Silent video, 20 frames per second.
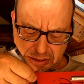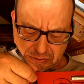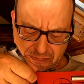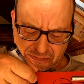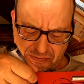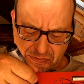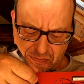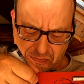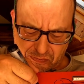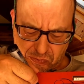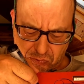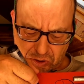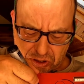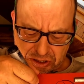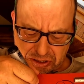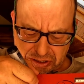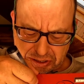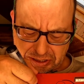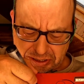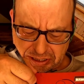If you
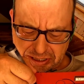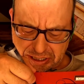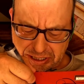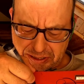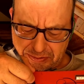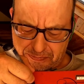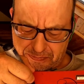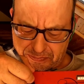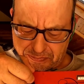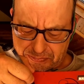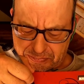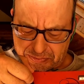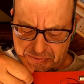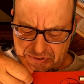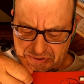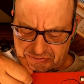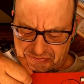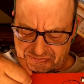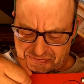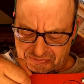would keep
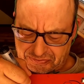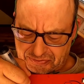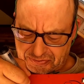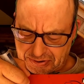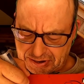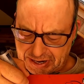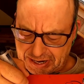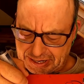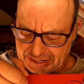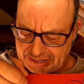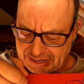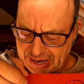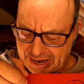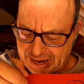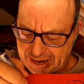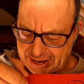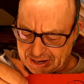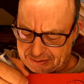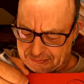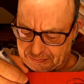the straight
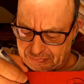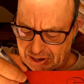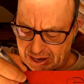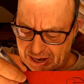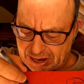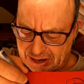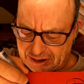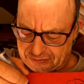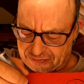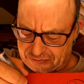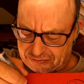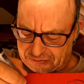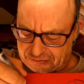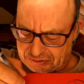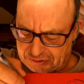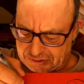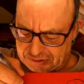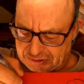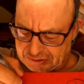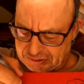line path
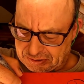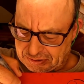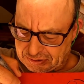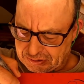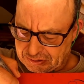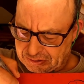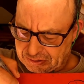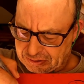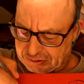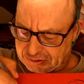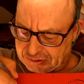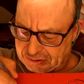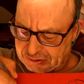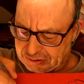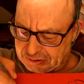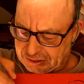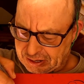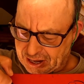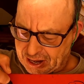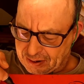
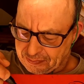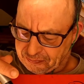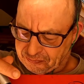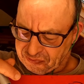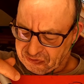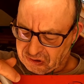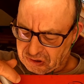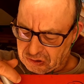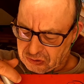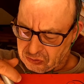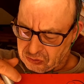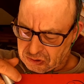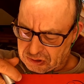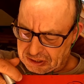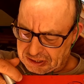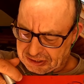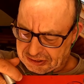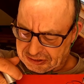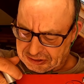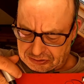
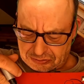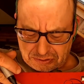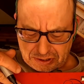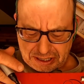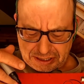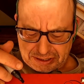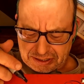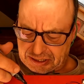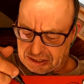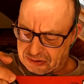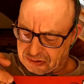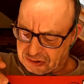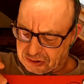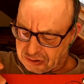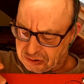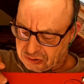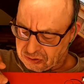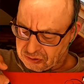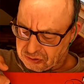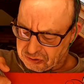absolutely straight here,
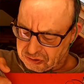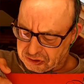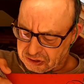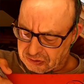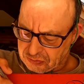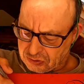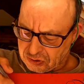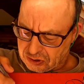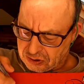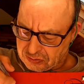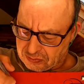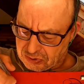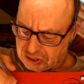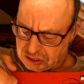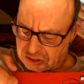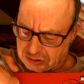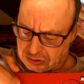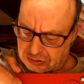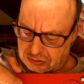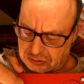you see what I
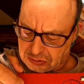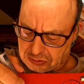mean.